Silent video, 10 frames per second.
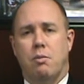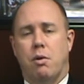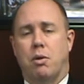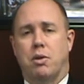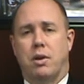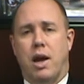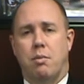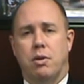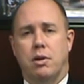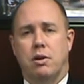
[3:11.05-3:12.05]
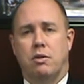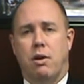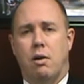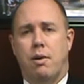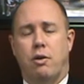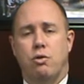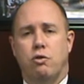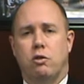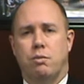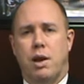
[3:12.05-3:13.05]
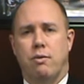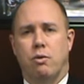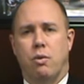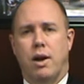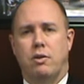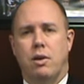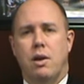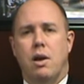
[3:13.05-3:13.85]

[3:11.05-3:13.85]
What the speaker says: about what the liabilities are, about who should pay for what,